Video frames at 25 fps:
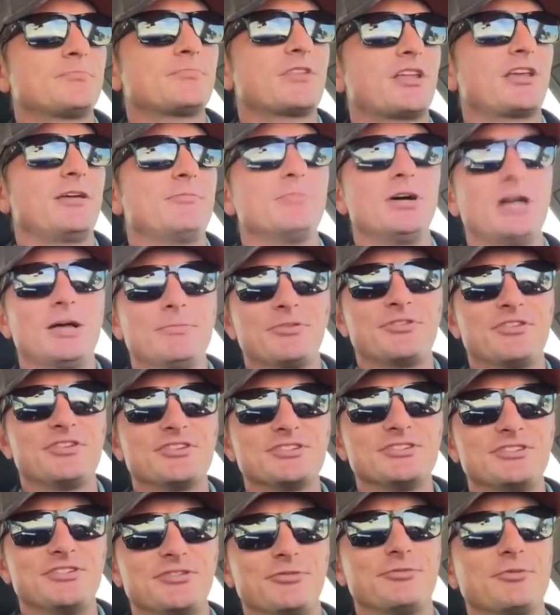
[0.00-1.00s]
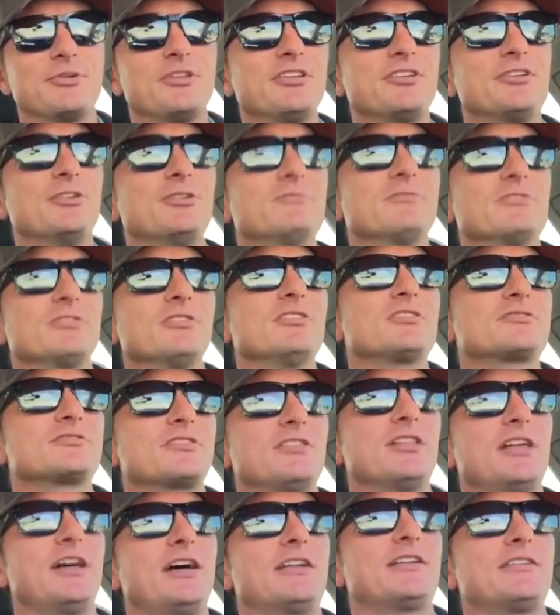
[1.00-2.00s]
Okay, ball position is really overlooked a
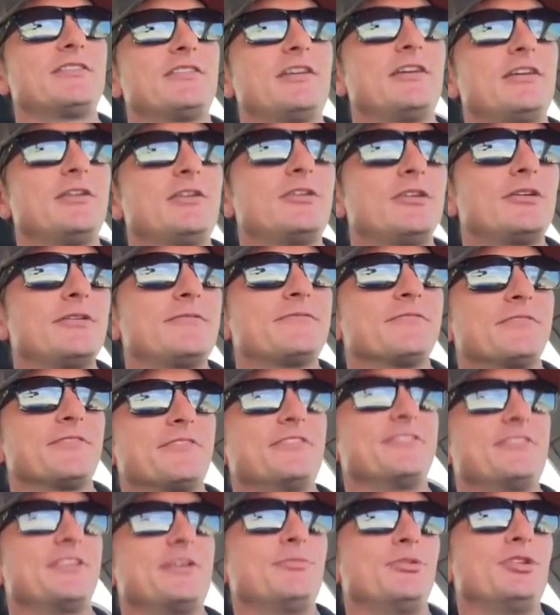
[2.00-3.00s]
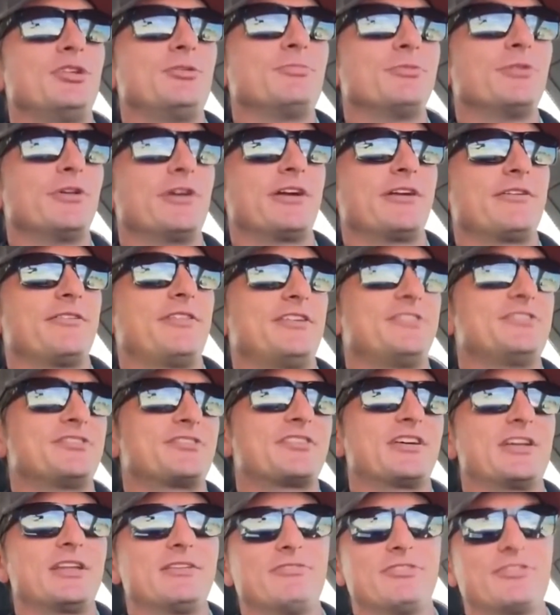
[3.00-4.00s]
lot for the D-Mini player. They
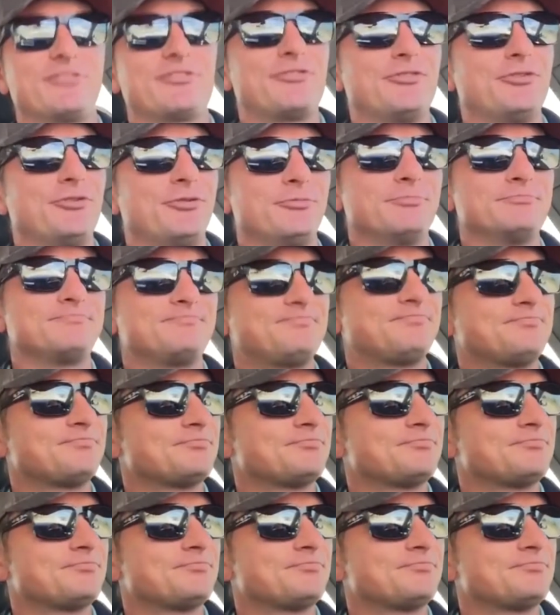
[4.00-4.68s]
just kind of assume